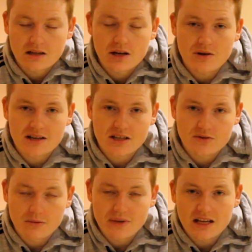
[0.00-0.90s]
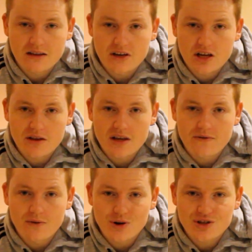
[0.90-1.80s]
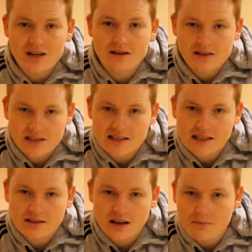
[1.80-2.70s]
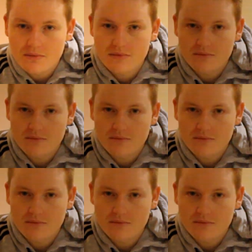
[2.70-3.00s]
Anyway guys, that's where I'm ending the video. Thanks for watching. I'll see you next time.